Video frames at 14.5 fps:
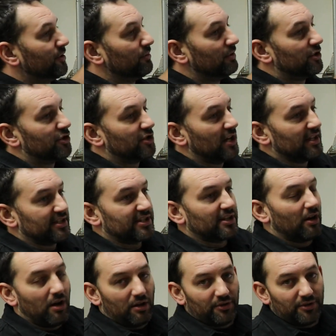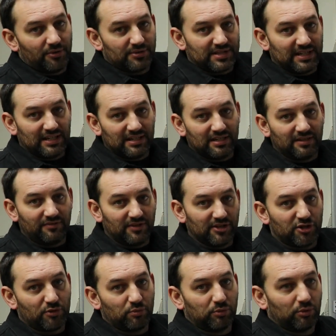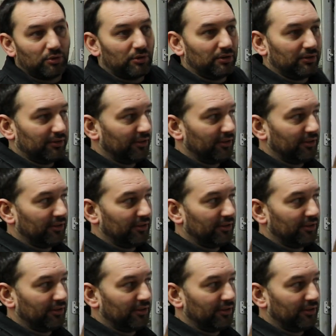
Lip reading: to adjust all those individual